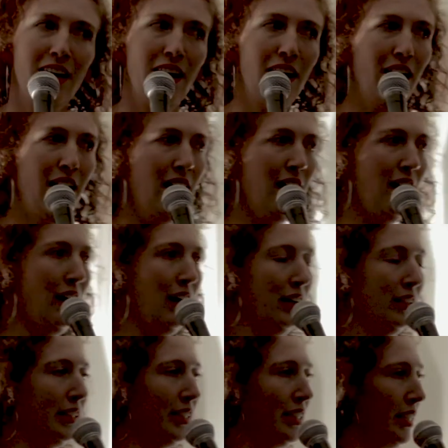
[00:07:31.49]

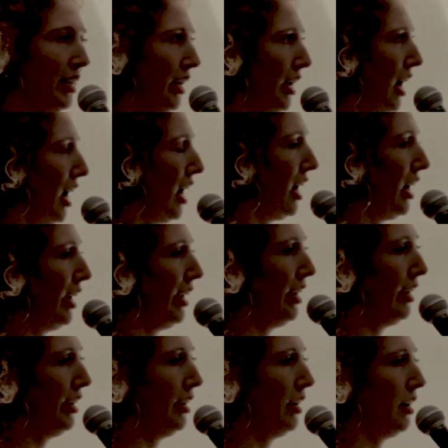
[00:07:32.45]
Let's see,
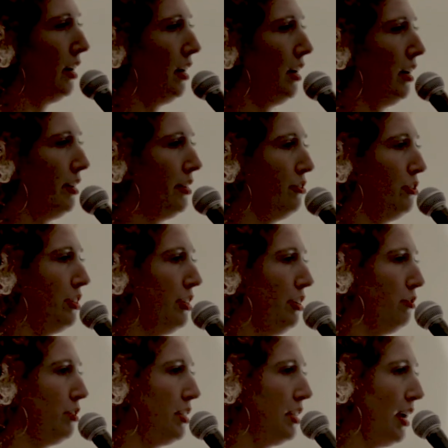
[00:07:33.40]
I used to
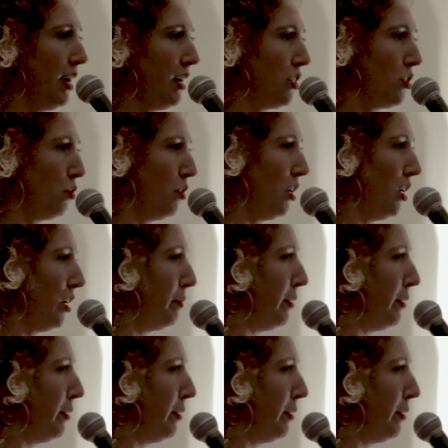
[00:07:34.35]
do sex work